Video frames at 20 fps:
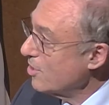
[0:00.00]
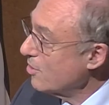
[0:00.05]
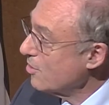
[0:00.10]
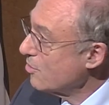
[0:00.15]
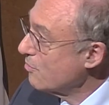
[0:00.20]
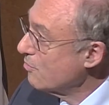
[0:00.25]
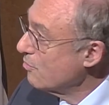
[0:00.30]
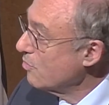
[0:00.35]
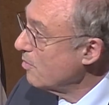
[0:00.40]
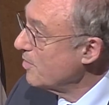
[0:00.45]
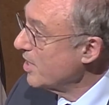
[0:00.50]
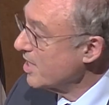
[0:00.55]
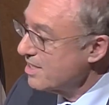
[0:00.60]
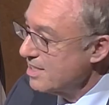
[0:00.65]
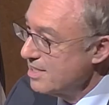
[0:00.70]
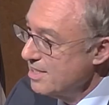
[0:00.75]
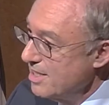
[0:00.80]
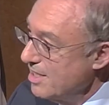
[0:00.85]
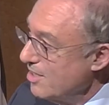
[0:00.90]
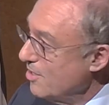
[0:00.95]
this is what I
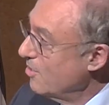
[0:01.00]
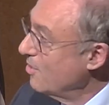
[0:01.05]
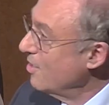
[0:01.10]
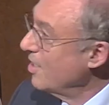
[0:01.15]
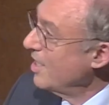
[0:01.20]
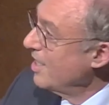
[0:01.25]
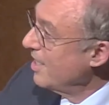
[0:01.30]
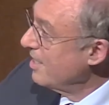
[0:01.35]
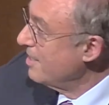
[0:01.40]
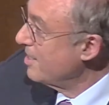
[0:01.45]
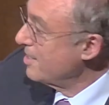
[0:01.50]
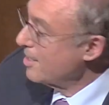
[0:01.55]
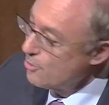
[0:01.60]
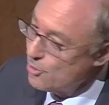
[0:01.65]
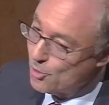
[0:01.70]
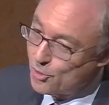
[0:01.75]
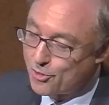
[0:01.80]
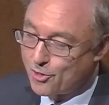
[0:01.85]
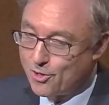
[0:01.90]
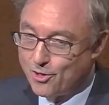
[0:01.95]
wanted to share with
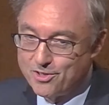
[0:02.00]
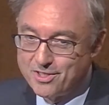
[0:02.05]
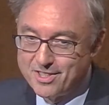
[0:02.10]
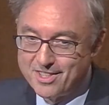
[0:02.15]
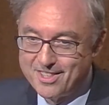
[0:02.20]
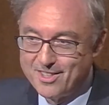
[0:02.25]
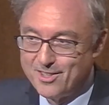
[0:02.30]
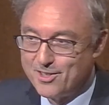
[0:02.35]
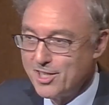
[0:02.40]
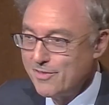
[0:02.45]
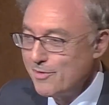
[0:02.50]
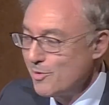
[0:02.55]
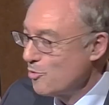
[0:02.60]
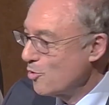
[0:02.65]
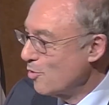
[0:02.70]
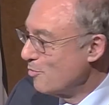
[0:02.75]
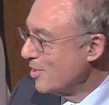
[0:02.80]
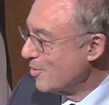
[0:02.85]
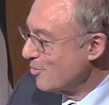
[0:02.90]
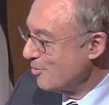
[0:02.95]
you. I thank you.
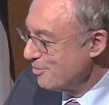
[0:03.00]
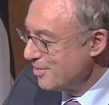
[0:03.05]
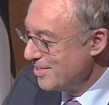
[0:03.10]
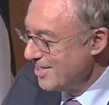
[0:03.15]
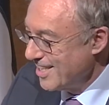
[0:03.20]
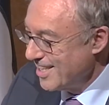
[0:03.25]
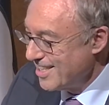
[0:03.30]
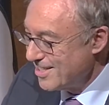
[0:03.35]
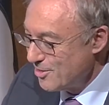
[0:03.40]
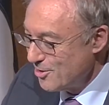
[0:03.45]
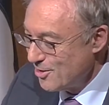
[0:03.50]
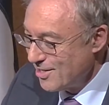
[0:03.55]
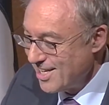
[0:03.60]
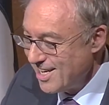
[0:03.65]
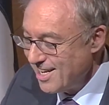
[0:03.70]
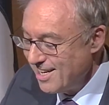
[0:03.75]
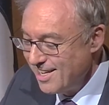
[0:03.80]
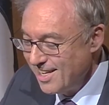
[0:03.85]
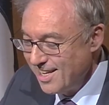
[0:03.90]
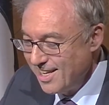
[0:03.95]
It's
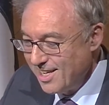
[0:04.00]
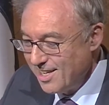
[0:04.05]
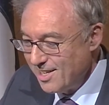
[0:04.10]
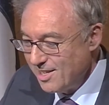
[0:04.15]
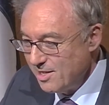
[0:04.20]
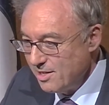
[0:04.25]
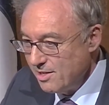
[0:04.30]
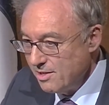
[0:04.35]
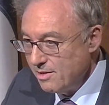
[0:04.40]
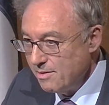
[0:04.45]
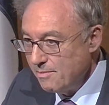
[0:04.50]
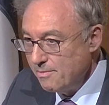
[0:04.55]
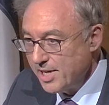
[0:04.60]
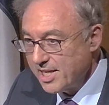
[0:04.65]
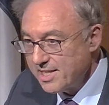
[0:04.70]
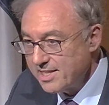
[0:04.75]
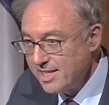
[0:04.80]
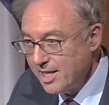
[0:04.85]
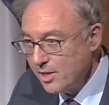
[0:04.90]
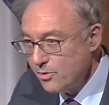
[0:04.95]
5:30,
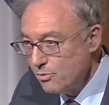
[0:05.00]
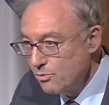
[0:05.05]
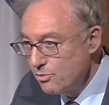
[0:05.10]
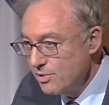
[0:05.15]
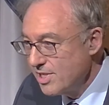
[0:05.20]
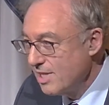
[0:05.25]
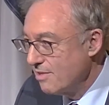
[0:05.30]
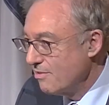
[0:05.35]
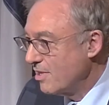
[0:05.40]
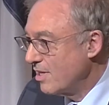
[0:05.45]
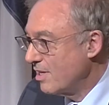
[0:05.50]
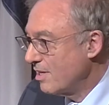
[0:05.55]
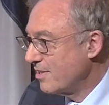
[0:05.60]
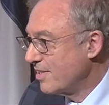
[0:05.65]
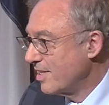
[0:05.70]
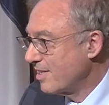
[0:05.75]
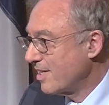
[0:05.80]
and thanks